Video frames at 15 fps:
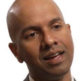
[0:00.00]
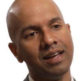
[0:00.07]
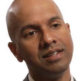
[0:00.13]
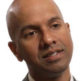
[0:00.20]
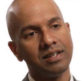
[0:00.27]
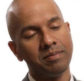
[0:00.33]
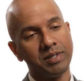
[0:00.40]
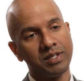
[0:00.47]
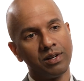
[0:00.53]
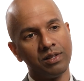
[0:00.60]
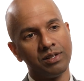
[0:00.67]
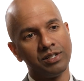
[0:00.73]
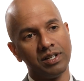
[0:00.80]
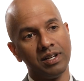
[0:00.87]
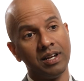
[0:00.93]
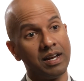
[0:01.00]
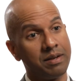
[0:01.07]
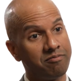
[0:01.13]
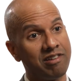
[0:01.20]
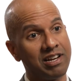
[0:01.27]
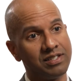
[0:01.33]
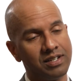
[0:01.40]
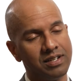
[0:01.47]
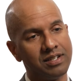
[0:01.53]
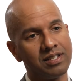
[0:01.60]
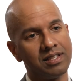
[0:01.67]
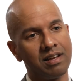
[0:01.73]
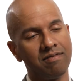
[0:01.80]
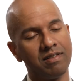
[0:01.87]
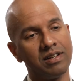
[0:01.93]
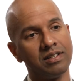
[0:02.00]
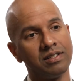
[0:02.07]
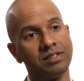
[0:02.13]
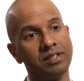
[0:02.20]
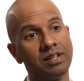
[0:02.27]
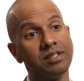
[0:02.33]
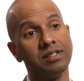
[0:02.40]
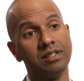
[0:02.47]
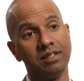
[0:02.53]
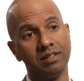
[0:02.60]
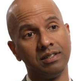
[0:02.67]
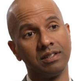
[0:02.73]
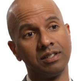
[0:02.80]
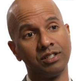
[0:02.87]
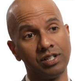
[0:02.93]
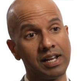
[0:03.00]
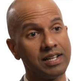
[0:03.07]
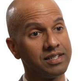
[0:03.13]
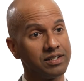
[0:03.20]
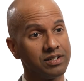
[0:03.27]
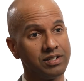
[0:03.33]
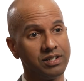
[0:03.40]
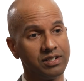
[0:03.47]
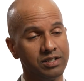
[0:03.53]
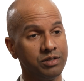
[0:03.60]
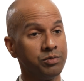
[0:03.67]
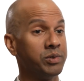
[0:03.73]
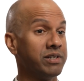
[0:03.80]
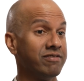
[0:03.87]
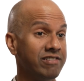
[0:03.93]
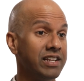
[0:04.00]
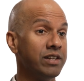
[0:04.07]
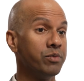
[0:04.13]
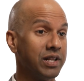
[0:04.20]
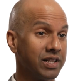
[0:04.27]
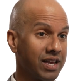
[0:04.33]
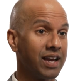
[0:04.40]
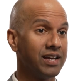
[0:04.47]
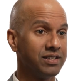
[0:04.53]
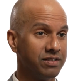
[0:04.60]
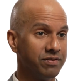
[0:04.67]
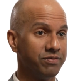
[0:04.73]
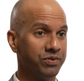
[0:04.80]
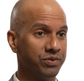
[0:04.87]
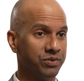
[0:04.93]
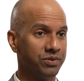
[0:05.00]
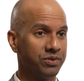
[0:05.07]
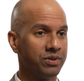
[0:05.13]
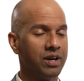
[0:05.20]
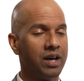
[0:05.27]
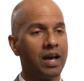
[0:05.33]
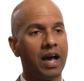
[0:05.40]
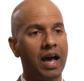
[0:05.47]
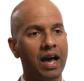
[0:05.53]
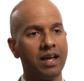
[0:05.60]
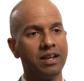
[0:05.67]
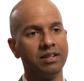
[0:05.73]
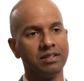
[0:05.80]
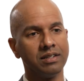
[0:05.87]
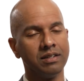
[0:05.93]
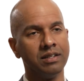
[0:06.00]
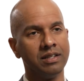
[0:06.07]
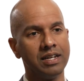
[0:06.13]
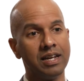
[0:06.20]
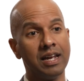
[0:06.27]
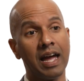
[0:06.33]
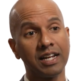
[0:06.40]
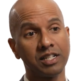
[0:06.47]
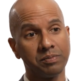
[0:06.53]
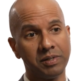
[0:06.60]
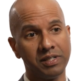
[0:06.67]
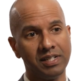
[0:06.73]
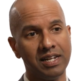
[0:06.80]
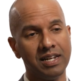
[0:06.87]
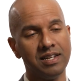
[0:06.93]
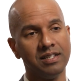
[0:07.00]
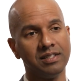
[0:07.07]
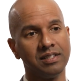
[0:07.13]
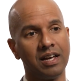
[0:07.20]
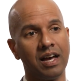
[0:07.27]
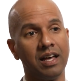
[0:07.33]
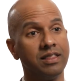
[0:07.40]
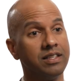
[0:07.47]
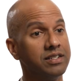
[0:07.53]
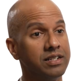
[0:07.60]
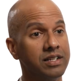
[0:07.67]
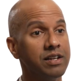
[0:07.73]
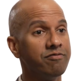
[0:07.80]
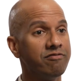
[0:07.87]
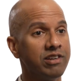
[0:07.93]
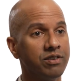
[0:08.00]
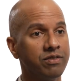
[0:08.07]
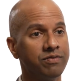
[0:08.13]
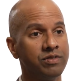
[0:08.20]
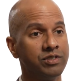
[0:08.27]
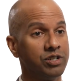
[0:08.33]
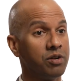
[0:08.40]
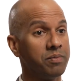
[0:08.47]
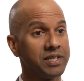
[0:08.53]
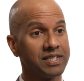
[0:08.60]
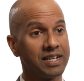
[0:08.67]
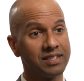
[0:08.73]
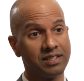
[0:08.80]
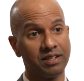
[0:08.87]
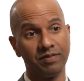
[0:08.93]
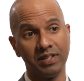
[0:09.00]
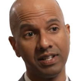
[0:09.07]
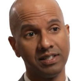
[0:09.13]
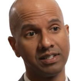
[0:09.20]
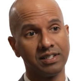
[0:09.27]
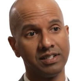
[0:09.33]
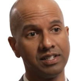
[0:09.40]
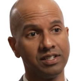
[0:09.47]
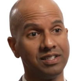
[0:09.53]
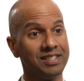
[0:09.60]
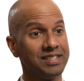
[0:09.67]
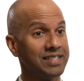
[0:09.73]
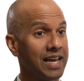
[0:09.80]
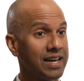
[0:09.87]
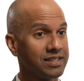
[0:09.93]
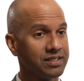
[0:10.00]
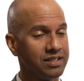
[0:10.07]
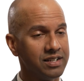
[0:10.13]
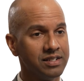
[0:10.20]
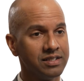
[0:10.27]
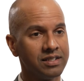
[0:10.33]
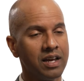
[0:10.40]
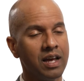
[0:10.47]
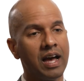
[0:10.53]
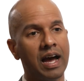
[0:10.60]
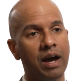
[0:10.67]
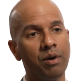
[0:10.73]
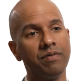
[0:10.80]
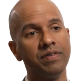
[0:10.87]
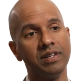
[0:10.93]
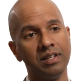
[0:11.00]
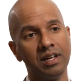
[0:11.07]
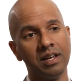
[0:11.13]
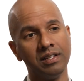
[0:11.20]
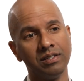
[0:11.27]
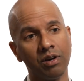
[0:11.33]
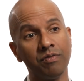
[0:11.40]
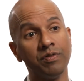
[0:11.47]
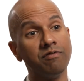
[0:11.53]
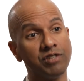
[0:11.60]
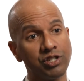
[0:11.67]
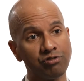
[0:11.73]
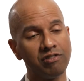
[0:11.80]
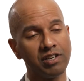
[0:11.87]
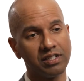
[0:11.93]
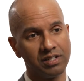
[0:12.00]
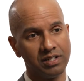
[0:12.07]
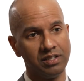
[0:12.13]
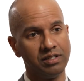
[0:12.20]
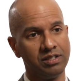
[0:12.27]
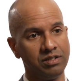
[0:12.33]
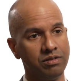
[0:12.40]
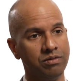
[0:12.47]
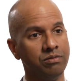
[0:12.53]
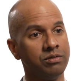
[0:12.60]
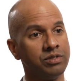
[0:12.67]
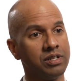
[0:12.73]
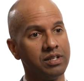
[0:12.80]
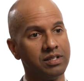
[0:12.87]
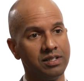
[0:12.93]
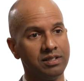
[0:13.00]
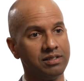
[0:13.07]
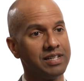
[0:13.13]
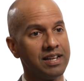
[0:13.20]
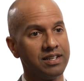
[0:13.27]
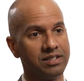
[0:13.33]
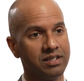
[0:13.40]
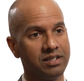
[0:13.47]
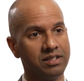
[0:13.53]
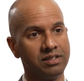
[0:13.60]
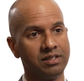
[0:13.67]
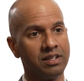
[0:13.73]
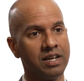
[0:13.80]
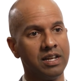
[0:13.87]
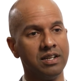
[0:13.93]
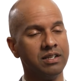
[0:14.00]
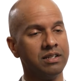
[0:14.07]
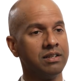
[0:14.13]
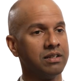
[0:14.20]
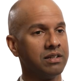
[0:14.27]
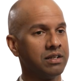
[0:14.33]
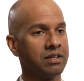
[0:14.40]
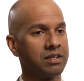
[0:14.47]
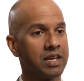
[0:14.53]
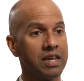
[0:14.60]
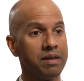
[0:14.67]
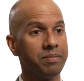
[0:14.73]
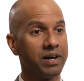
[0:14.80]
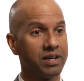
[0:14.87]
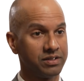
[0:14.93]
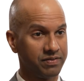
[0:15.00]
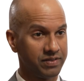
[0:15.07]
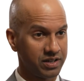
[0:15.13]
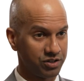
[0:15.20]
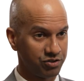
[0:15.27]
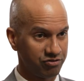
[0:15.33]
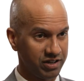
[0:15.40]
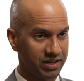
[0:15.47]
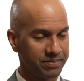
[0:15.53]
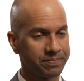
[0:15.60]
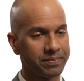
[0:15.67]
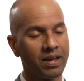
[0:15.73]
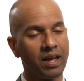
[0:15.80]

In dermatology at present, there are certain genetic conditions which are really well catered for, and the expertise and the delivery of genomic testing for these conditions is excellent. However, it is often restricted to certain centres in key parts of the country.